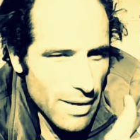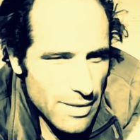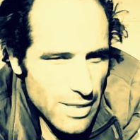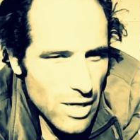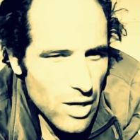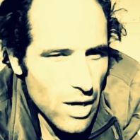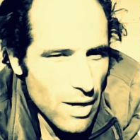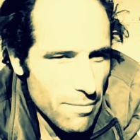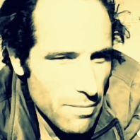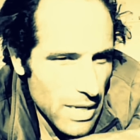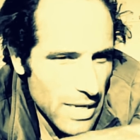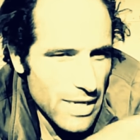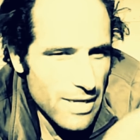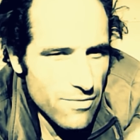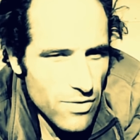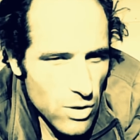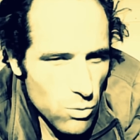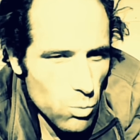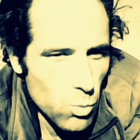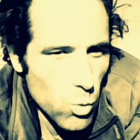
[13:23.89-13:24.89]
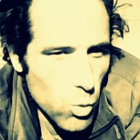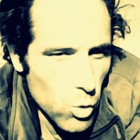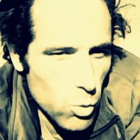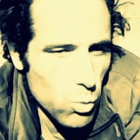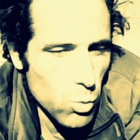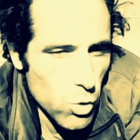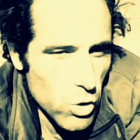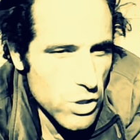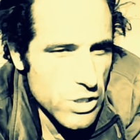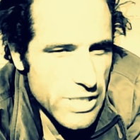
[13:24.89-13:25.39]
you know, I'm even
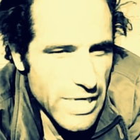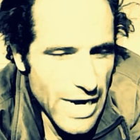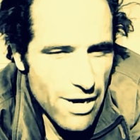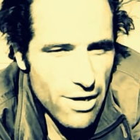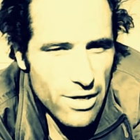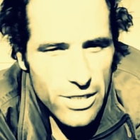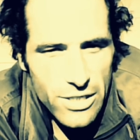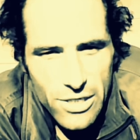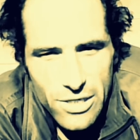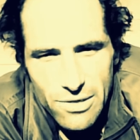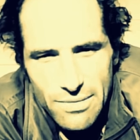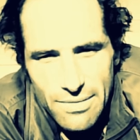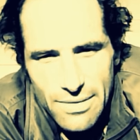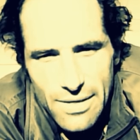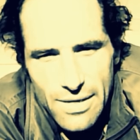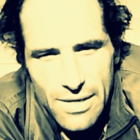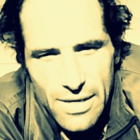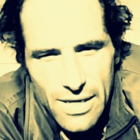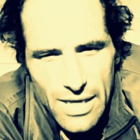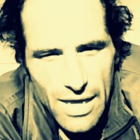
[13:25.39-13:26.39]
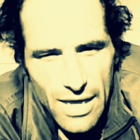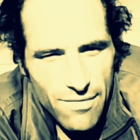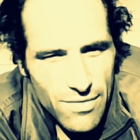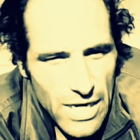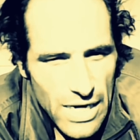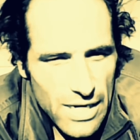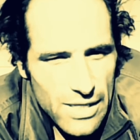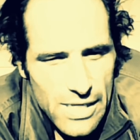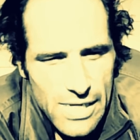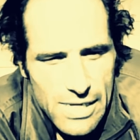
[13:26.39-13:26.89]
worse character,
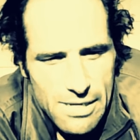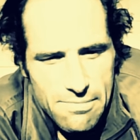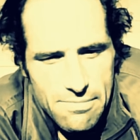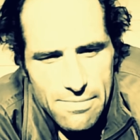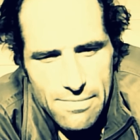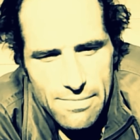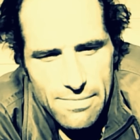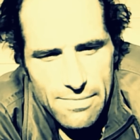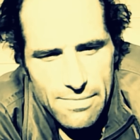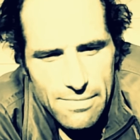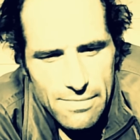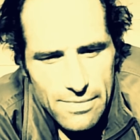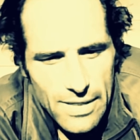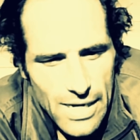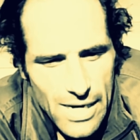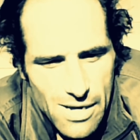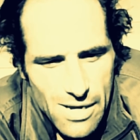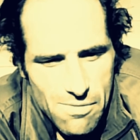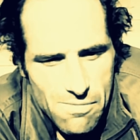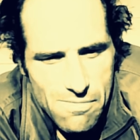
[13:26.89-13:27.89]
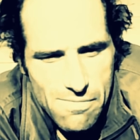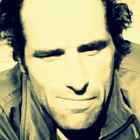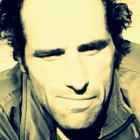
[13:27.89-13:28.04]
evidently. You know,